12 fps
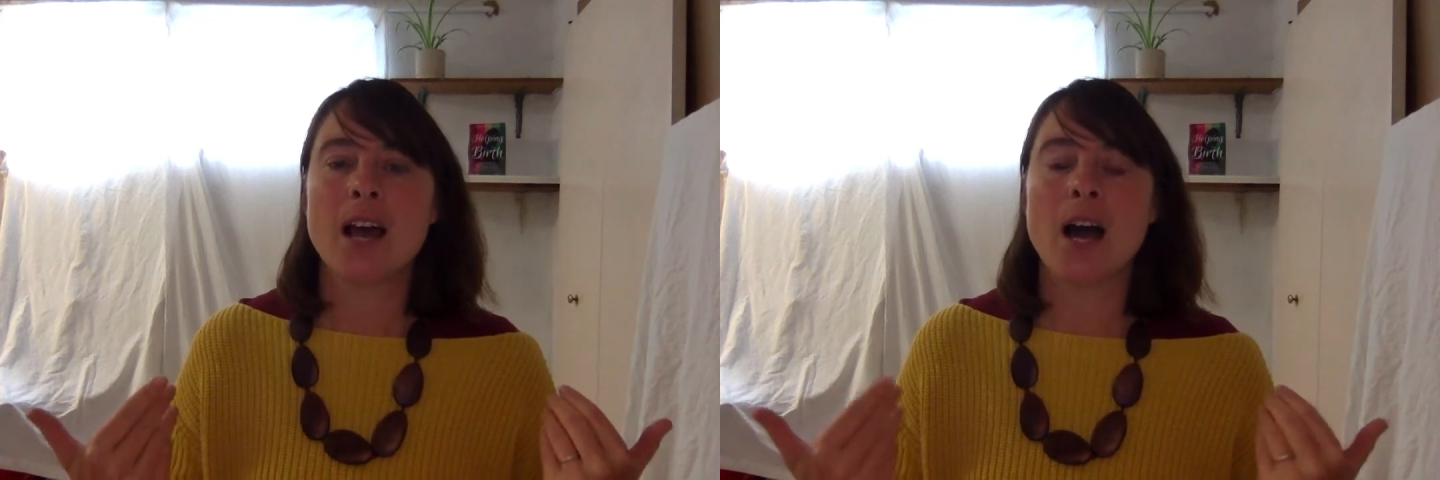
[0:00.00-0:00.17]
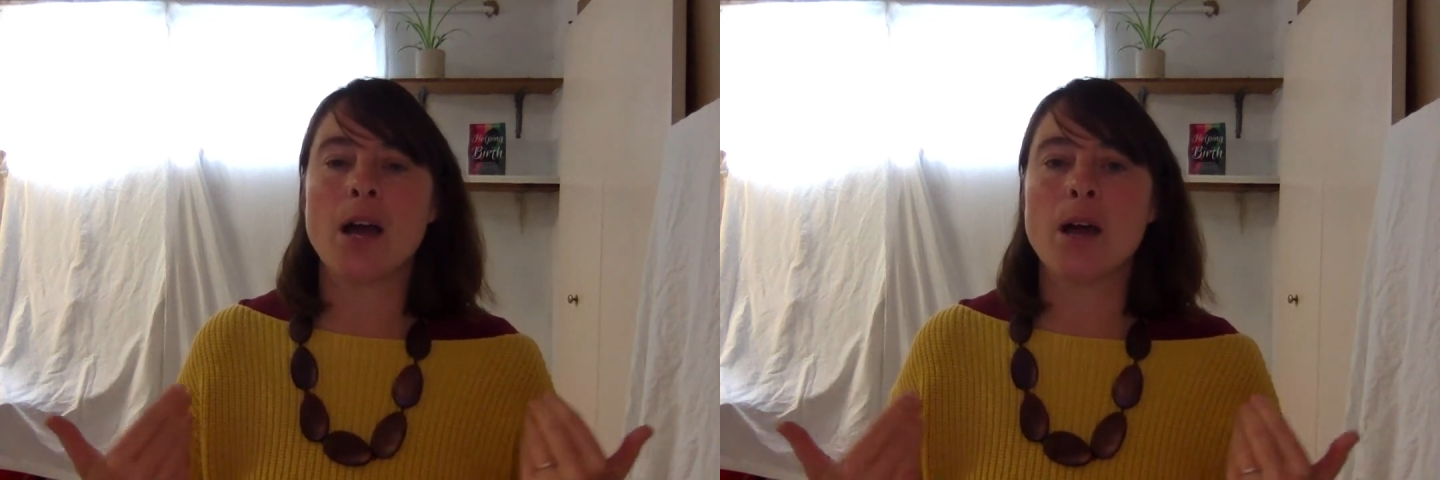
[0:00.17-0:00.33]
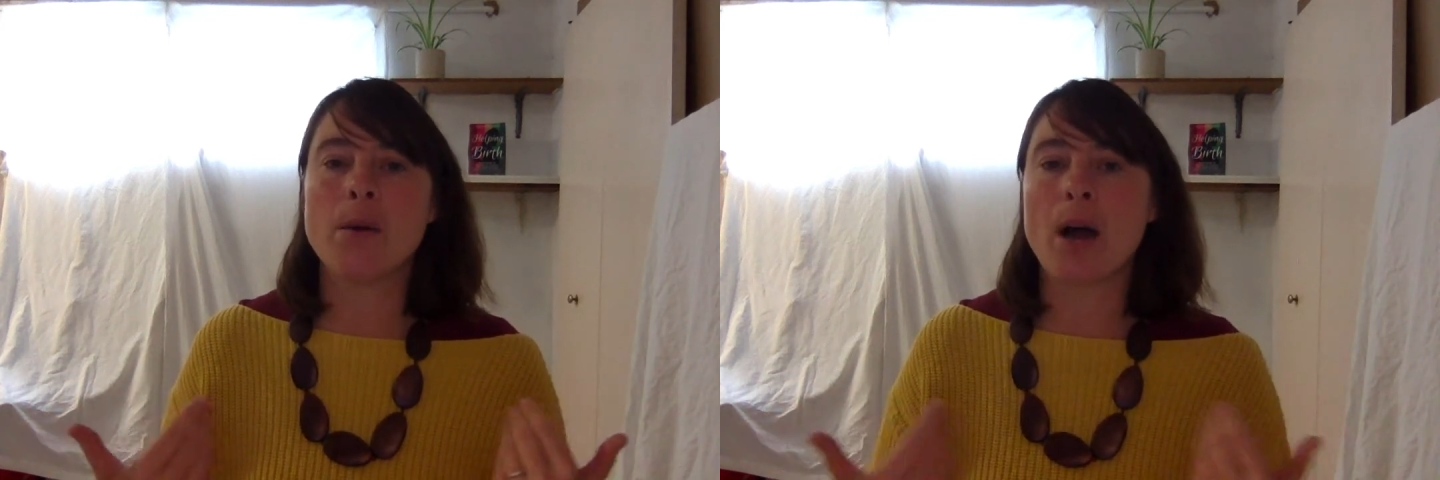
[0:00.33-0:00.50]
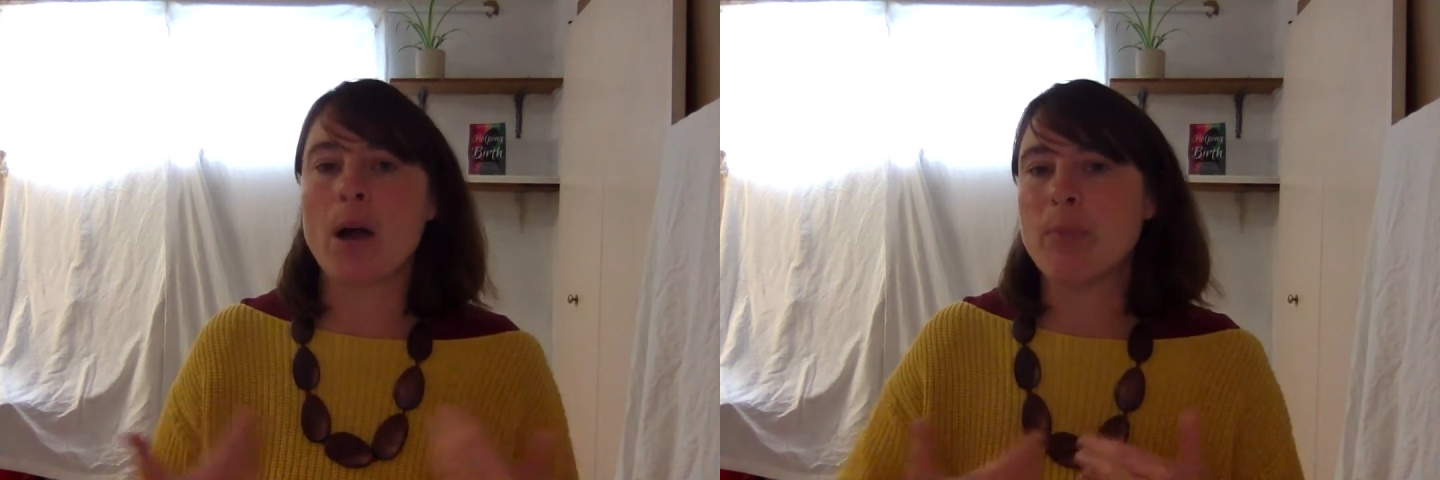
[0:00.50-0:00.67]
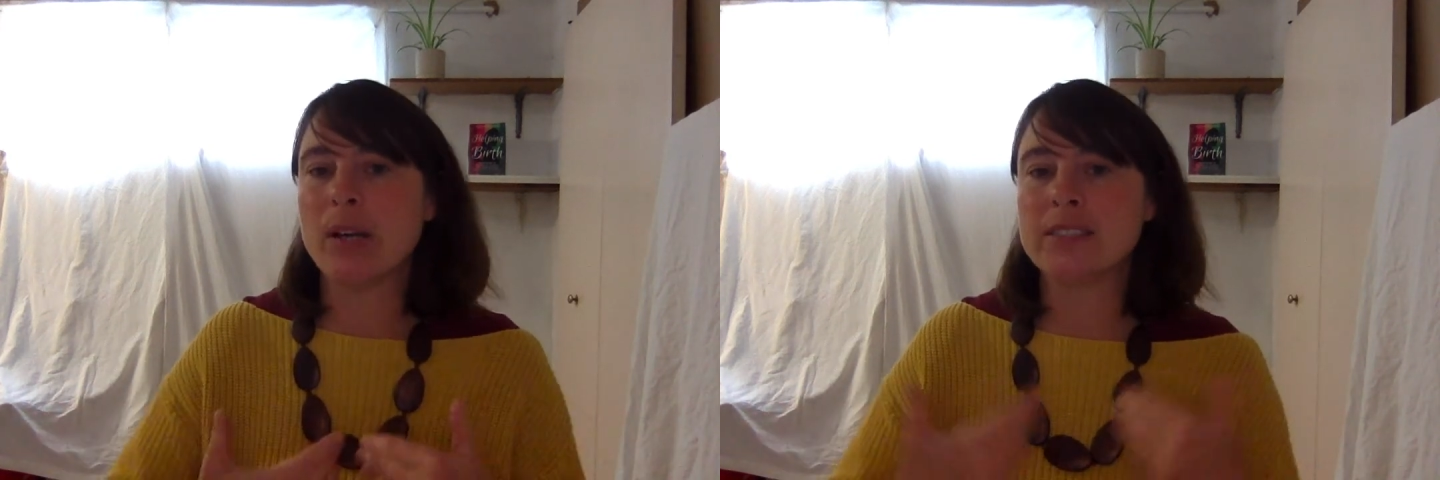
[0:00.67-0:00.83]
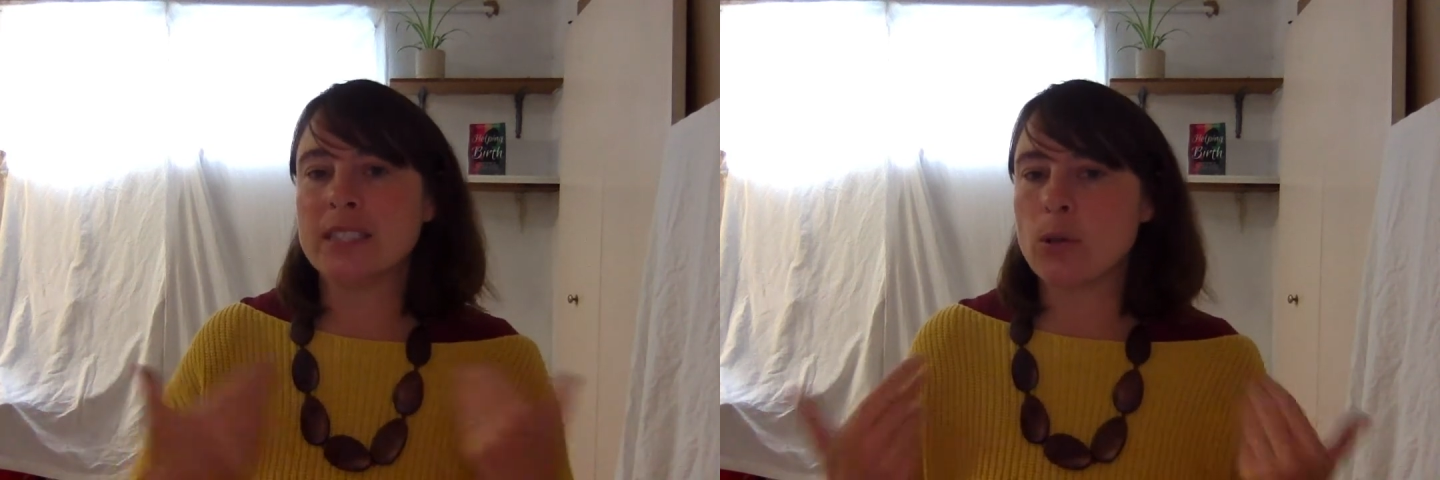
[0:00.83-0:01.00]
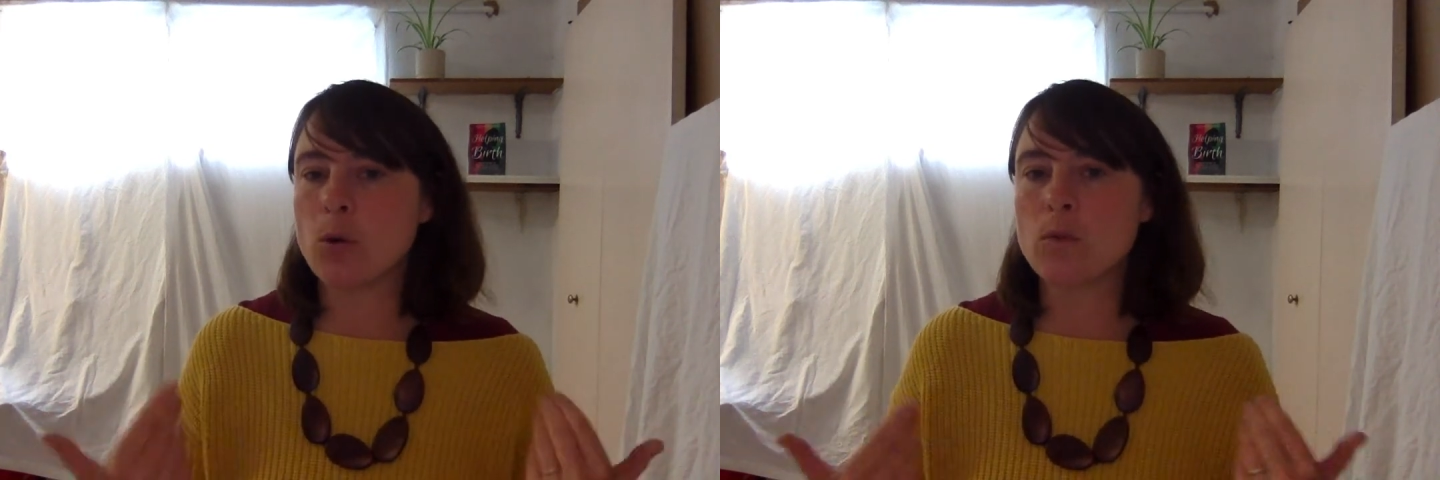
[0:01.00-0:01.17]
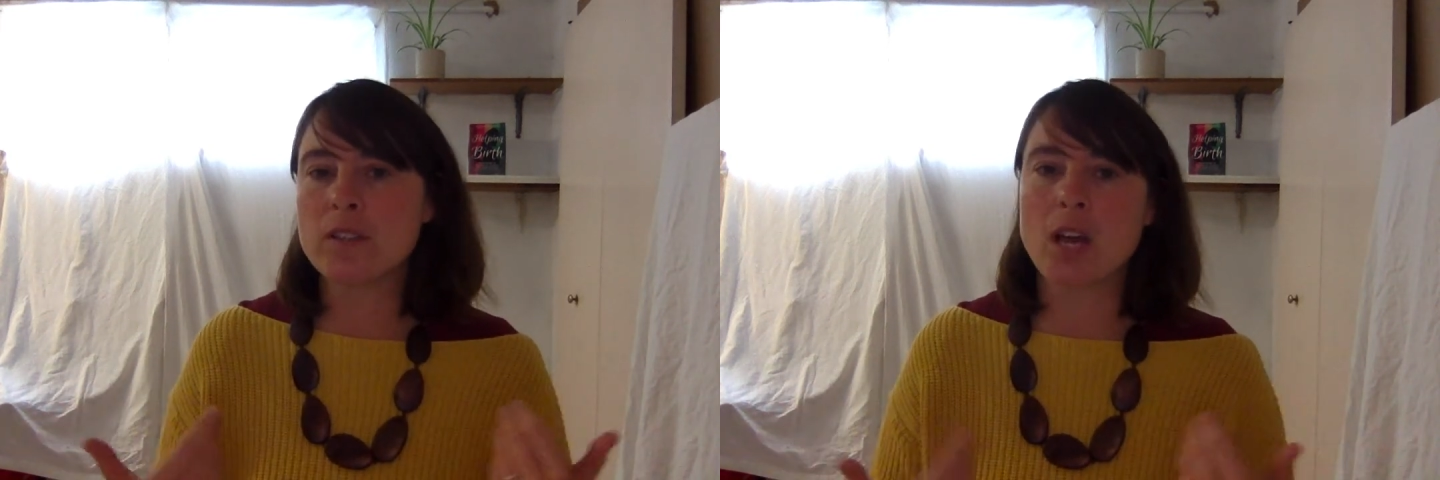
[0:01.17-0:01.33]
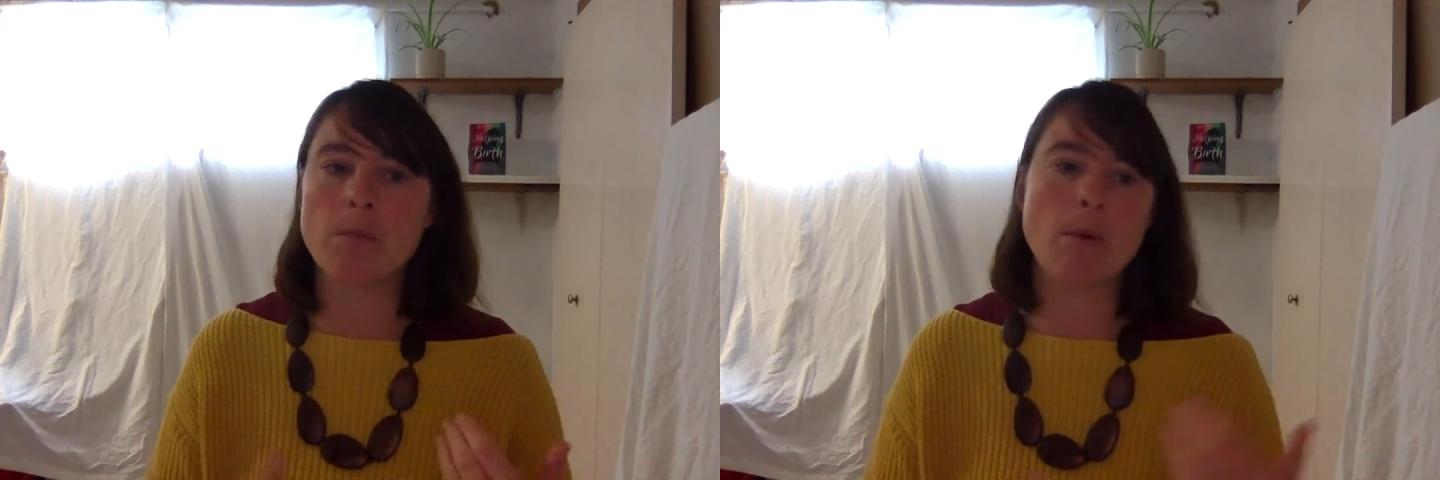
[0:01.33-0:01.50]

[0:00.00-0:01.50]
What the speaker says: I'm posting all the time